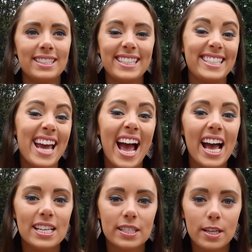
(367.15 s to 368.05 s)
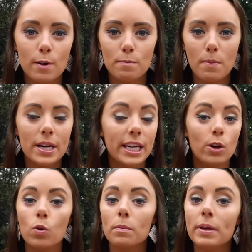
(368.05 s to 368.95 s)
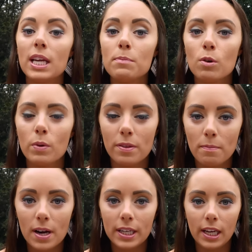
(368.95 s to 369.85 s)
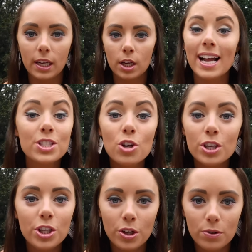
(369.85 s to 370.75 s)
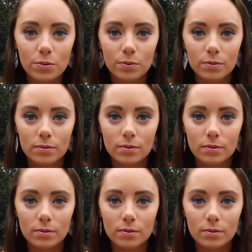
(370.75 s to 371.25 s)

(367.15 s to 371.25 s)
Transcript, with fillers: detest of money or people with money, that's on you.